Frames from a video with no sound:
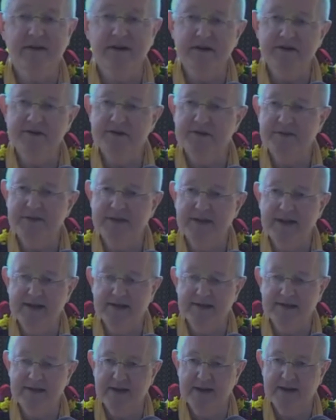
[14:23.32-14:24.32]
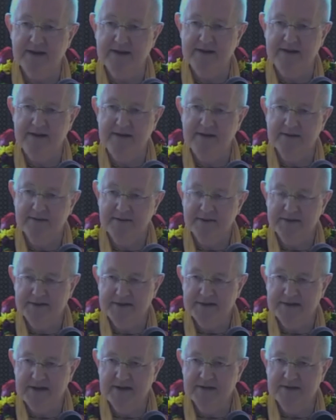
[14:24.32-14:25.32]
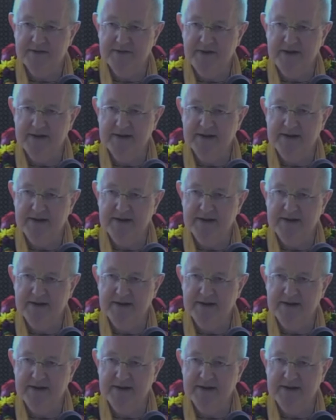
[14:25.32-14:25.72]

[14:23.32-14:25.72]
of the next thing. What starts finding